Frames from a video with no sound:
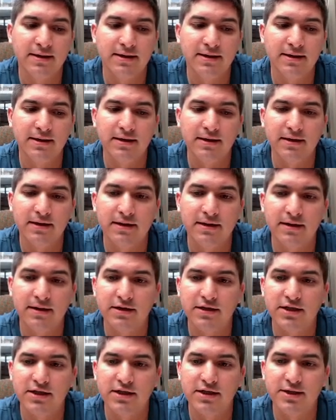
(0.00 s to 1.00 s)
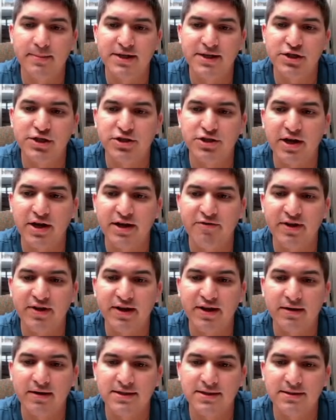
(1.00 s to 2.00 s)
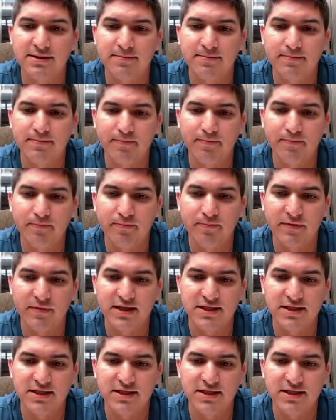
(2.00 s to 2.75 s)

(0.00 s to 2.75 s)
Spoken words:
to measure the stray fields. This is your